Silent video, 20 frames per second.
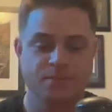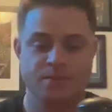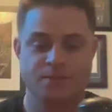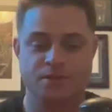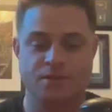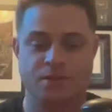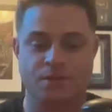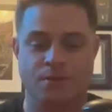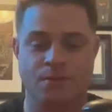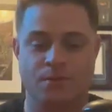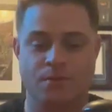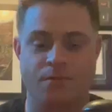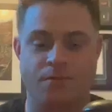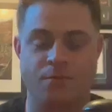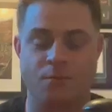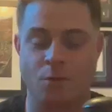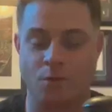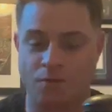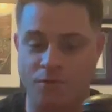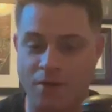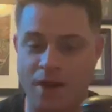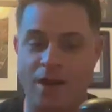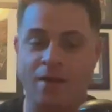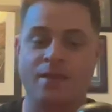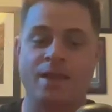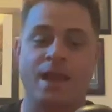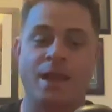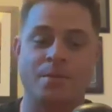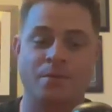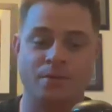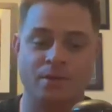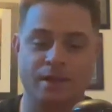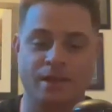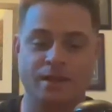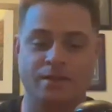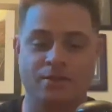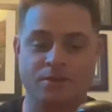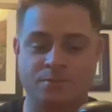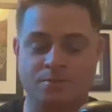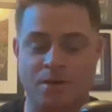So we're finally able to
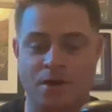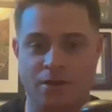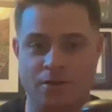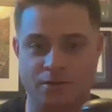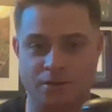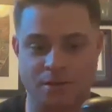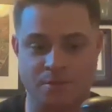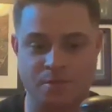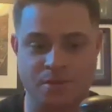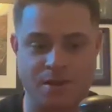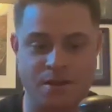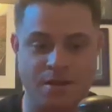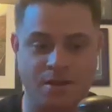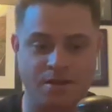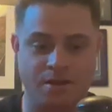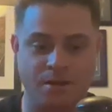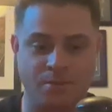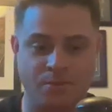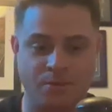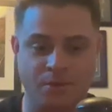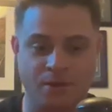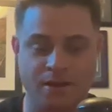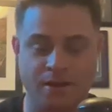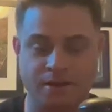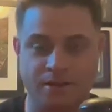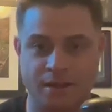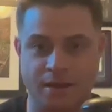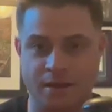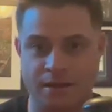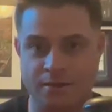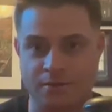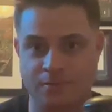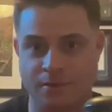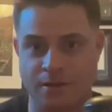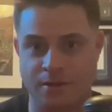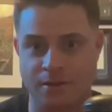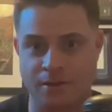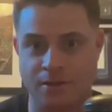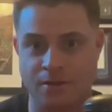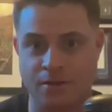get those bottles up here, and I'm really excited to
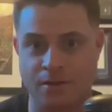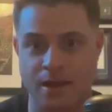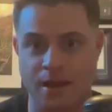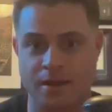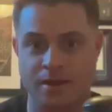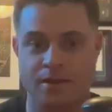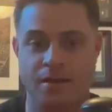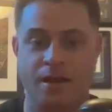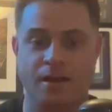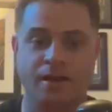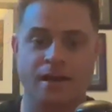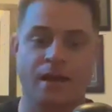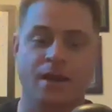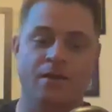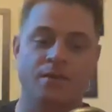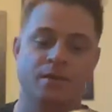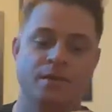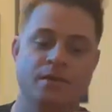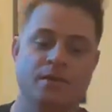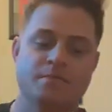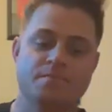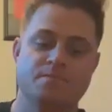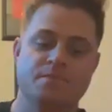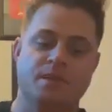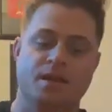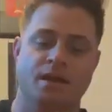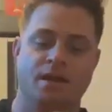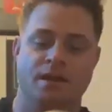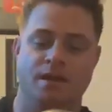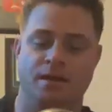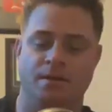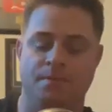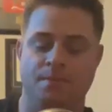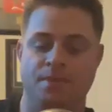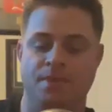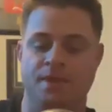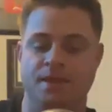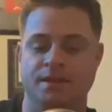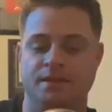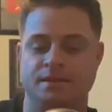finally go ahead and knock out
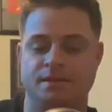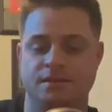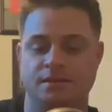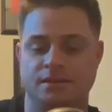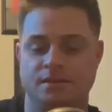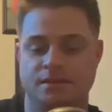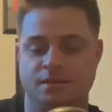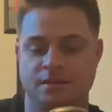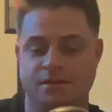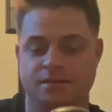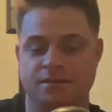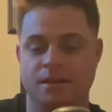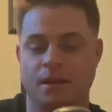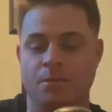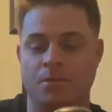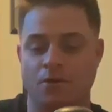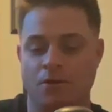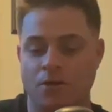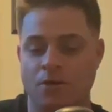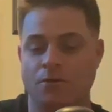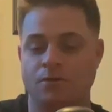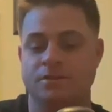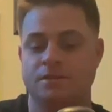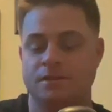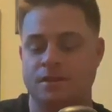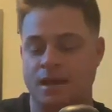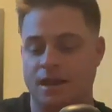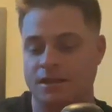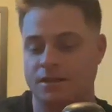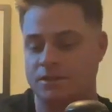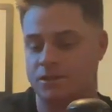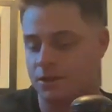um, this this double oak tonight.